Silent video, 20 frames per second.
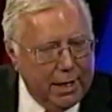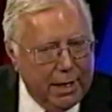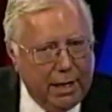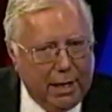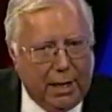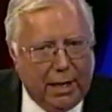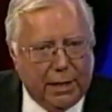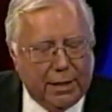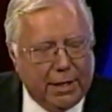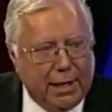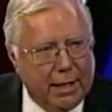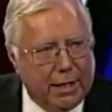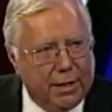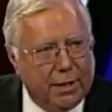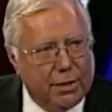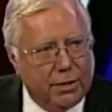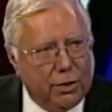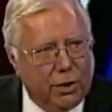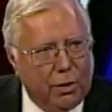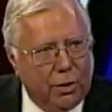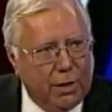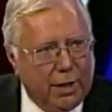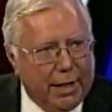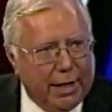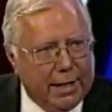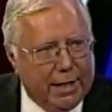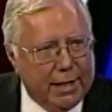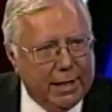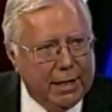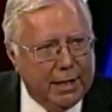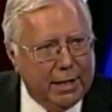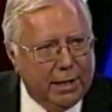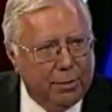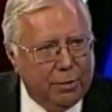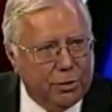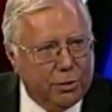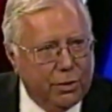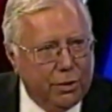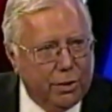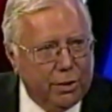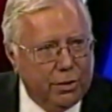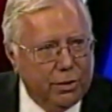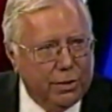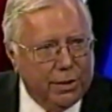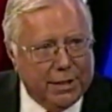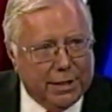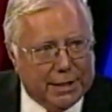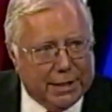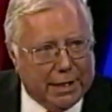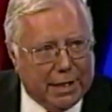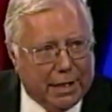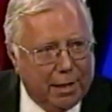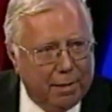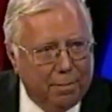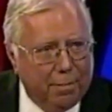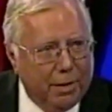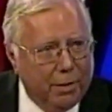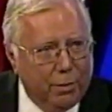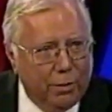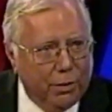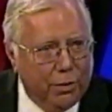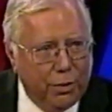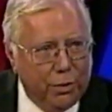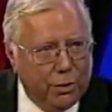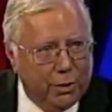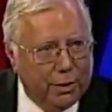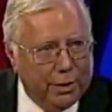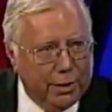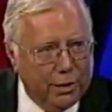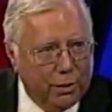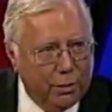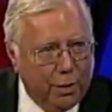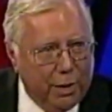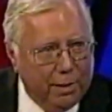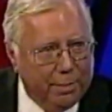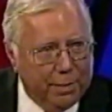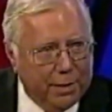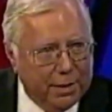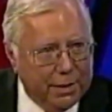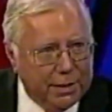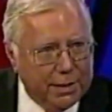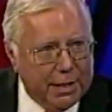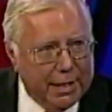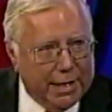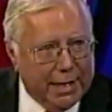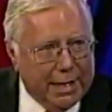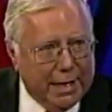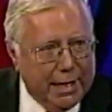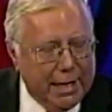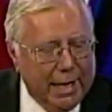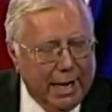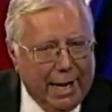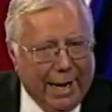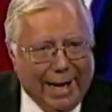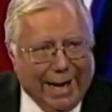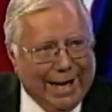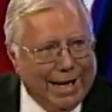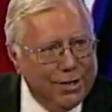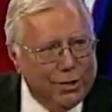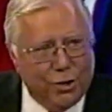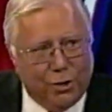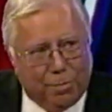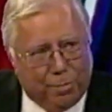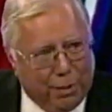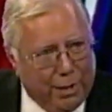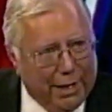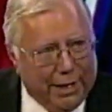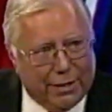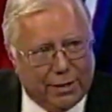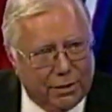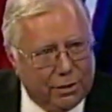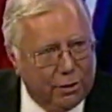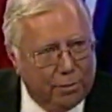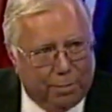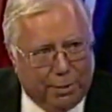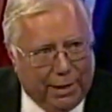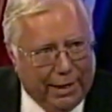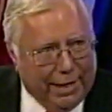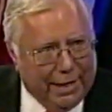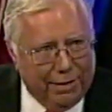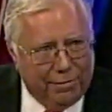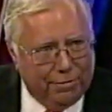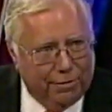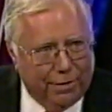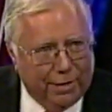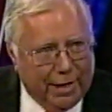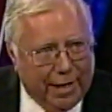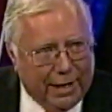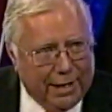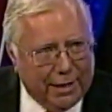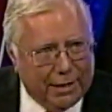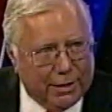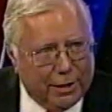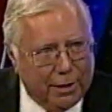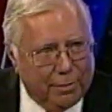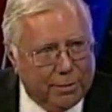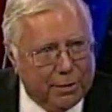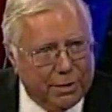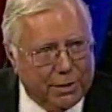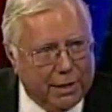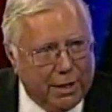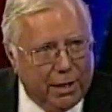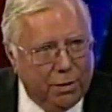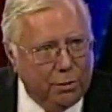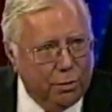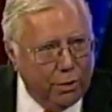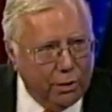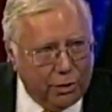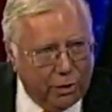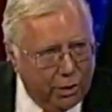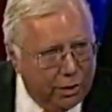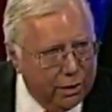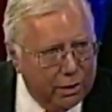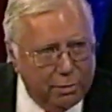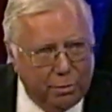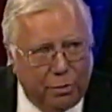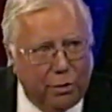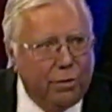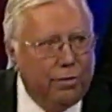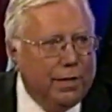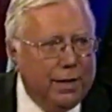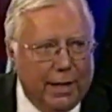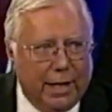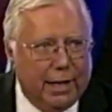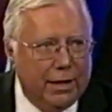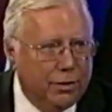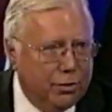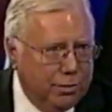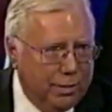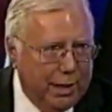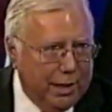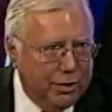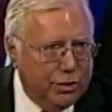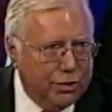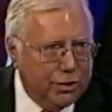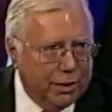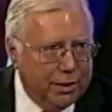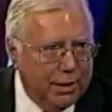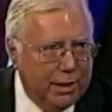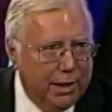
He's had this whole idea he was going to disarm with nuclear weapons, yet he has no practical plan for that except to say we're going to move in that direction.